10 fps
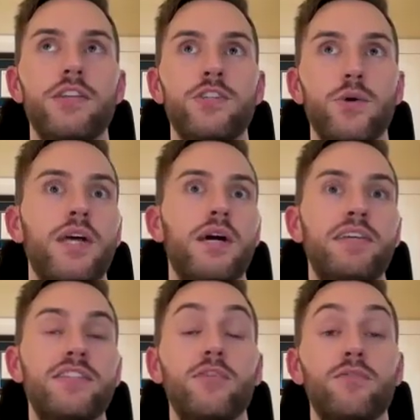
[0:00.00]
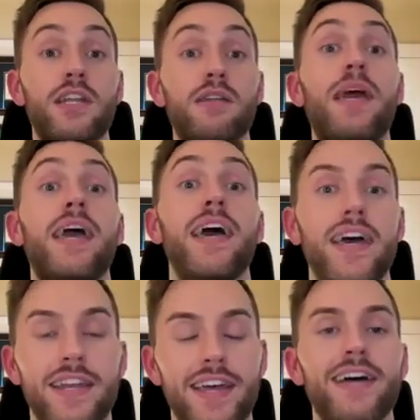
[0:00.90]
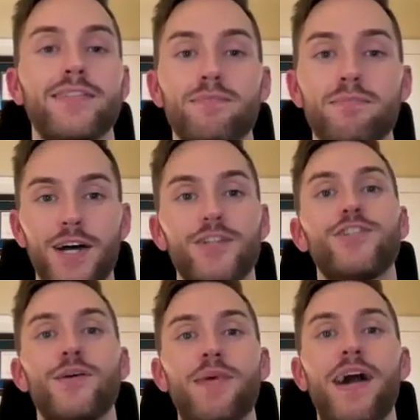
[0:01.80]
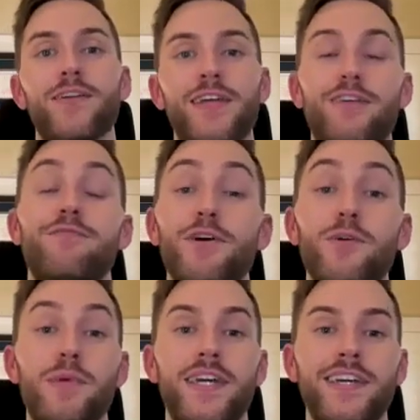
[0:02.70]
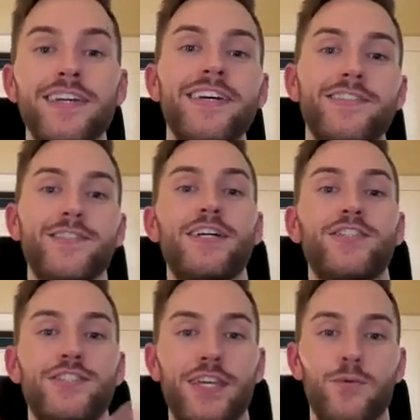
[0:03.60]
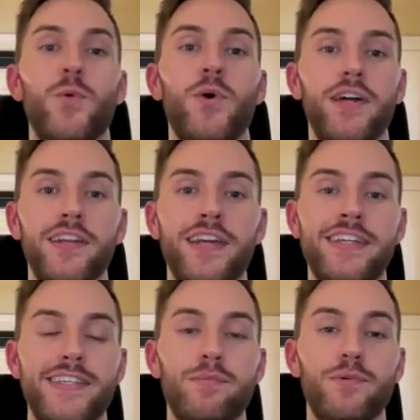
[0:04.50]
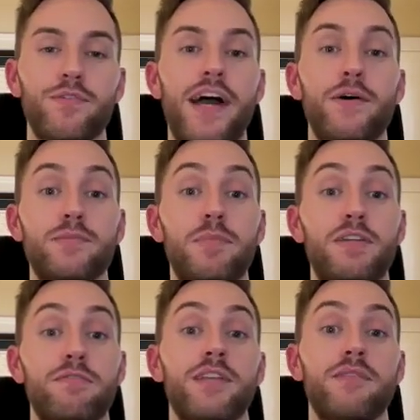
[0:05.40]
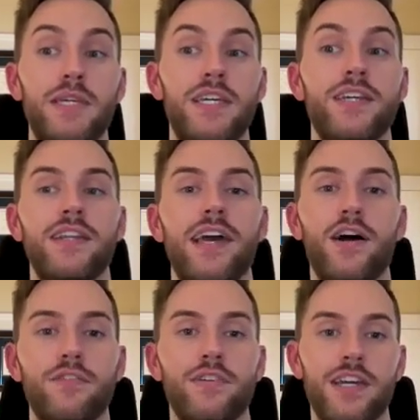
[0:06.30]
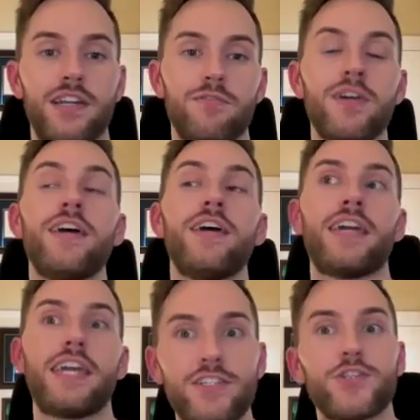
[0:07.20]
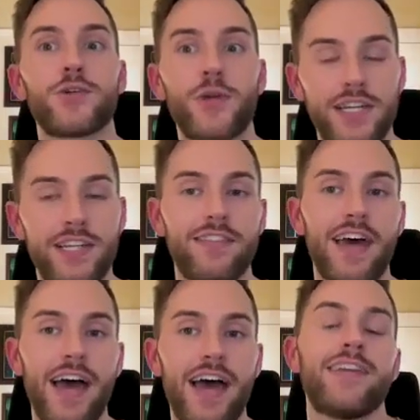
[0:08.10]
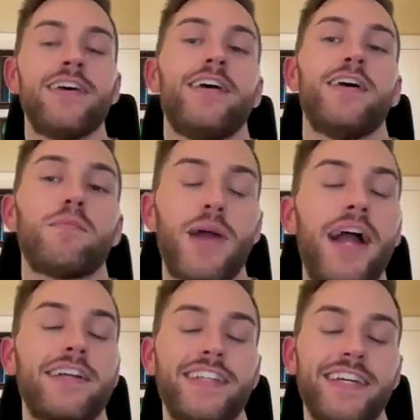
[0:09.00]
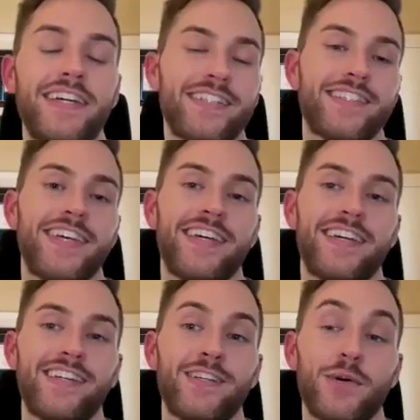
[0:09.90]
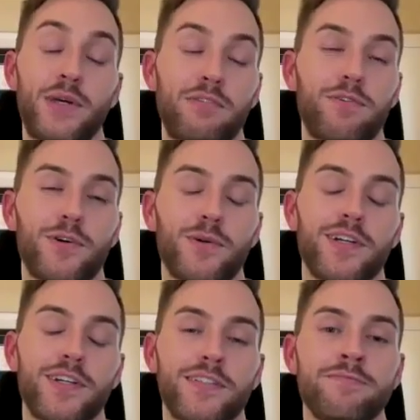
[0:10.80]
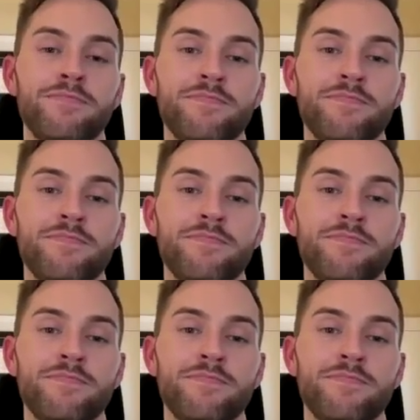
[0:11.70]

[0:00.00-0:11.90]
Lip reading: I don't let myself get in my head as much about like filming. So that's just like one example of how it's benefited me and how I've kind of integrated that practice like going forward.